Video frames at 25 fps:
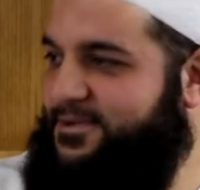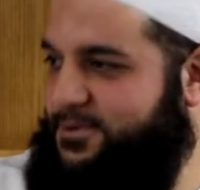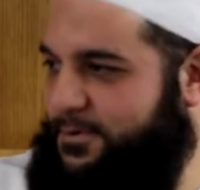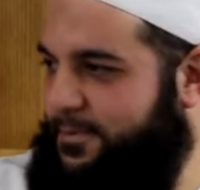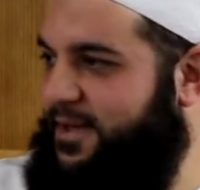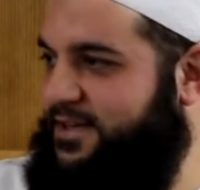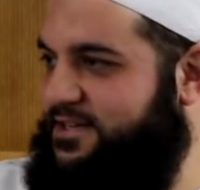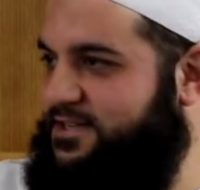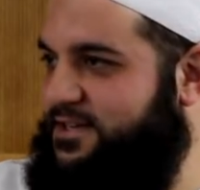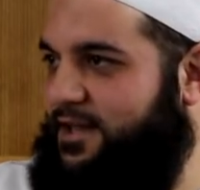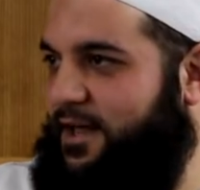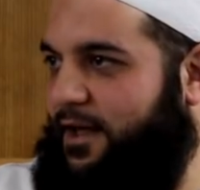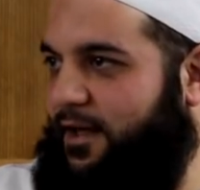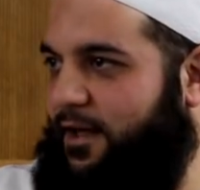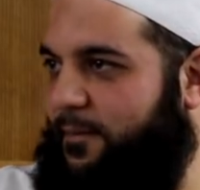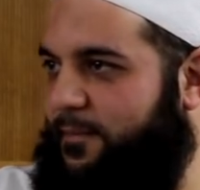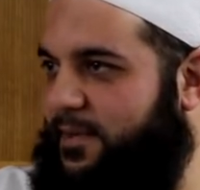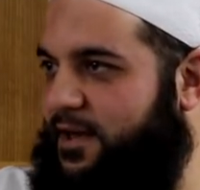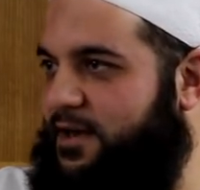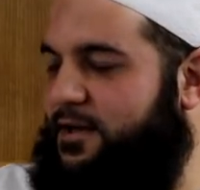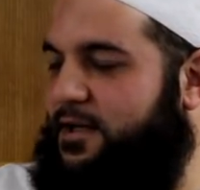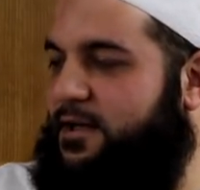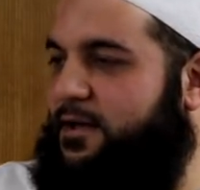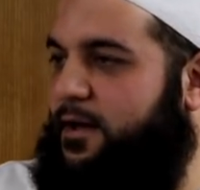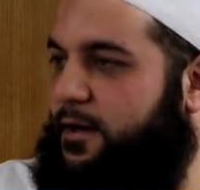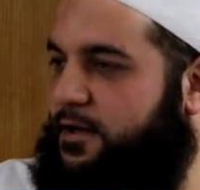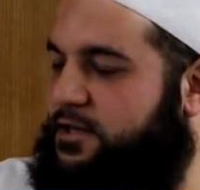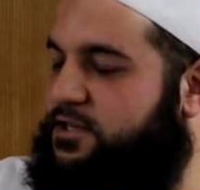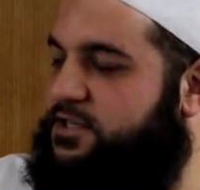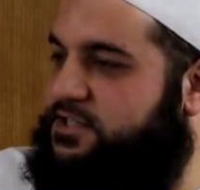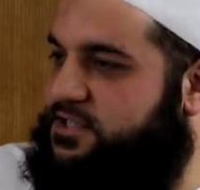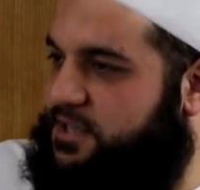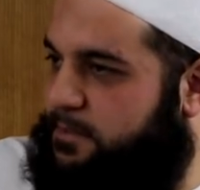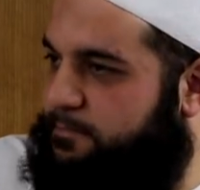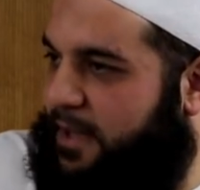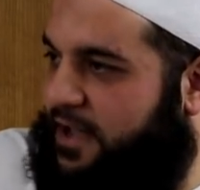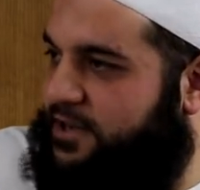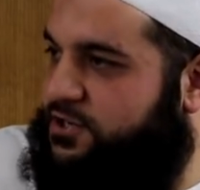Do you imagine that? I mean,
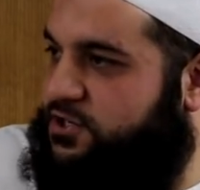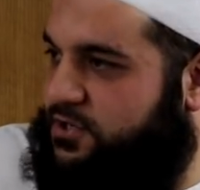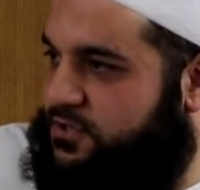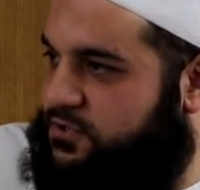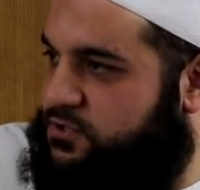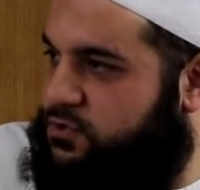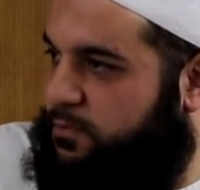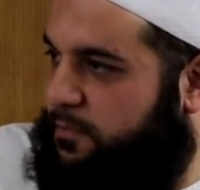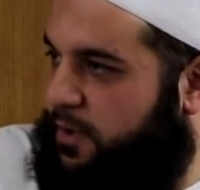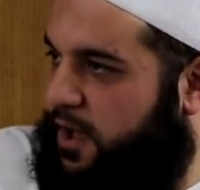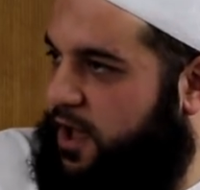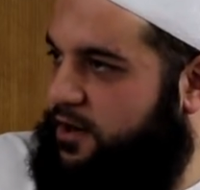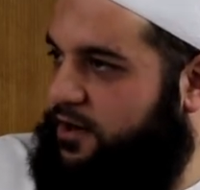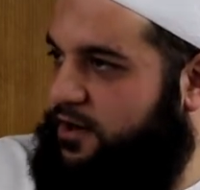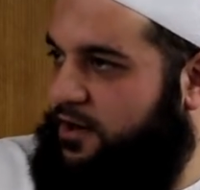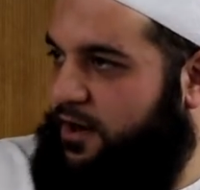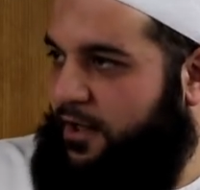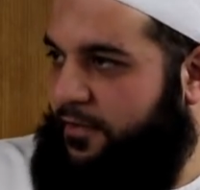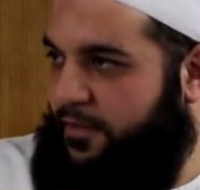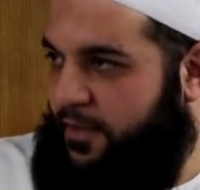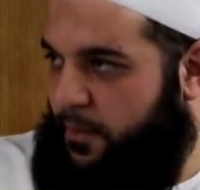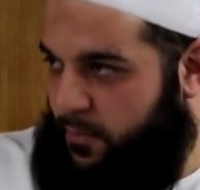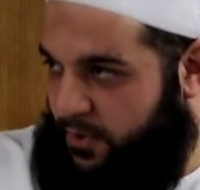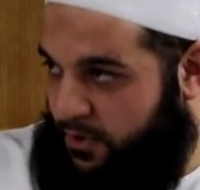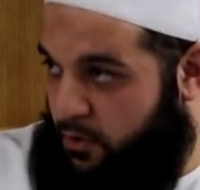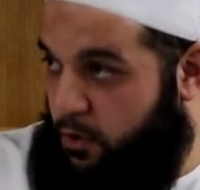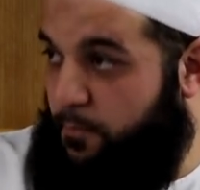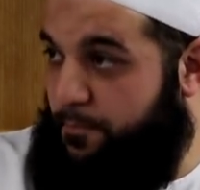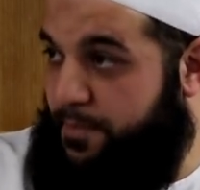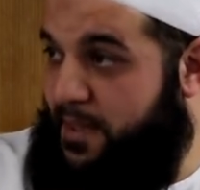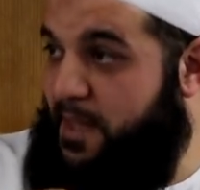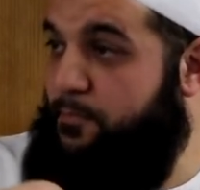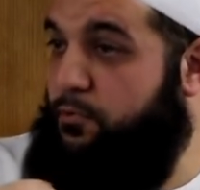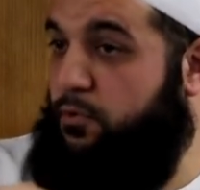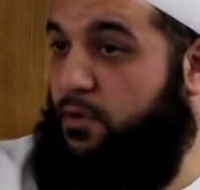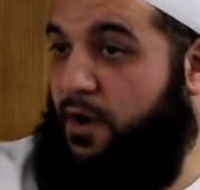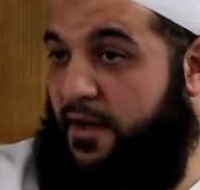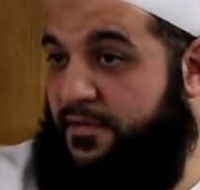just imagine, SubhanAllah, that we got
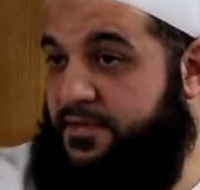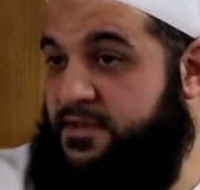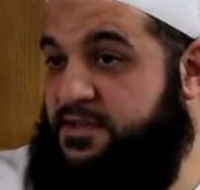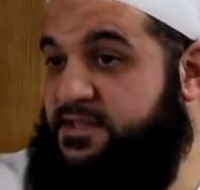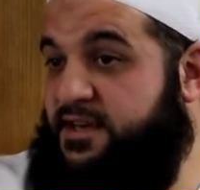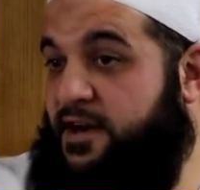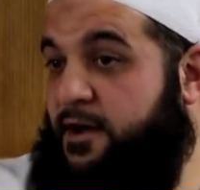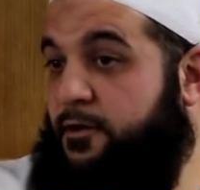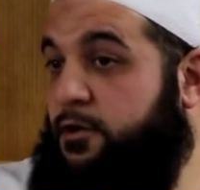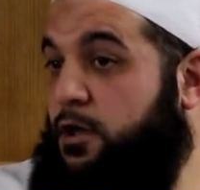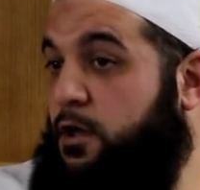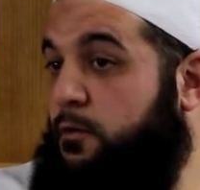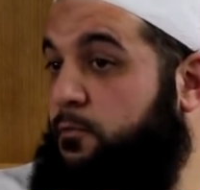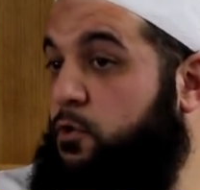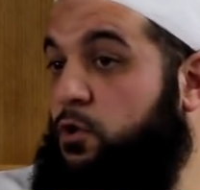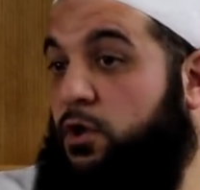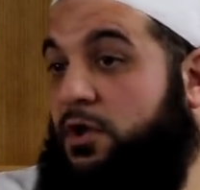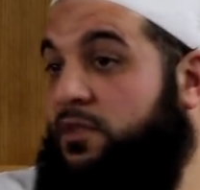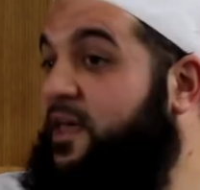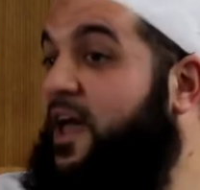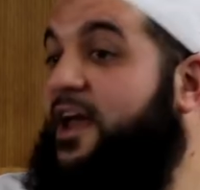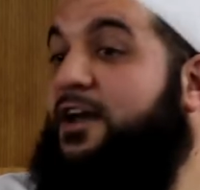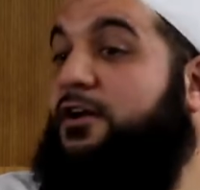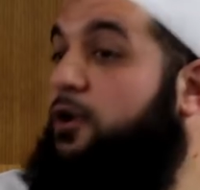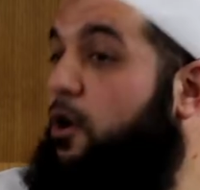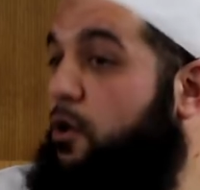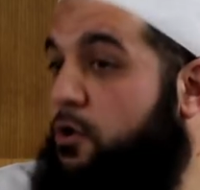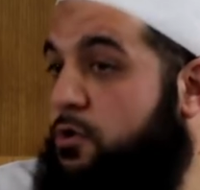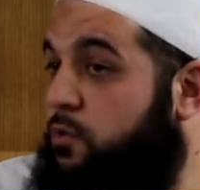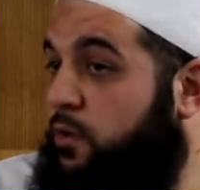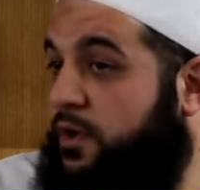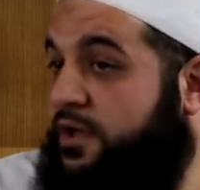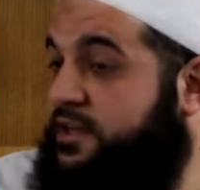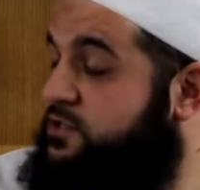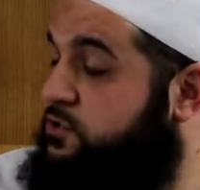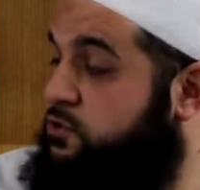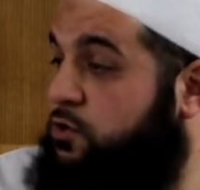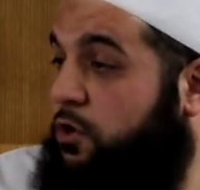people like this in our community. They
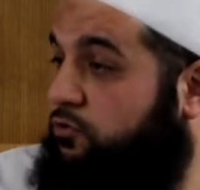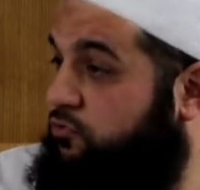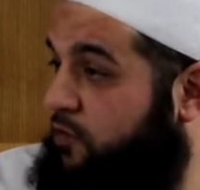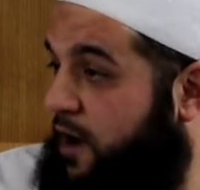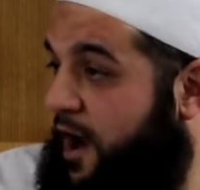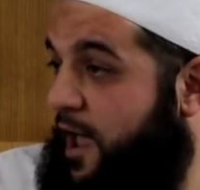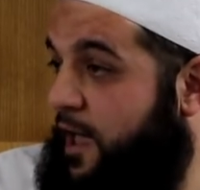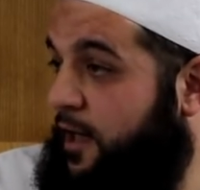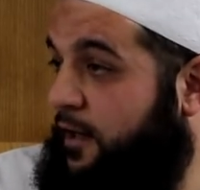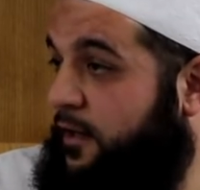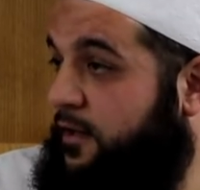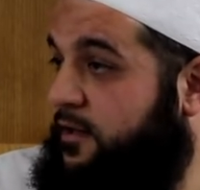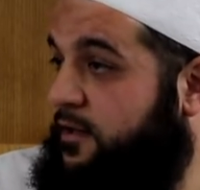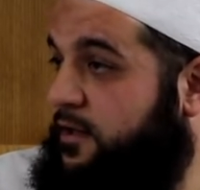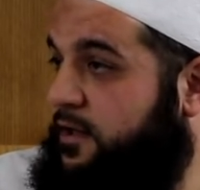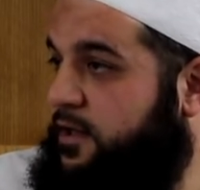know it's not right.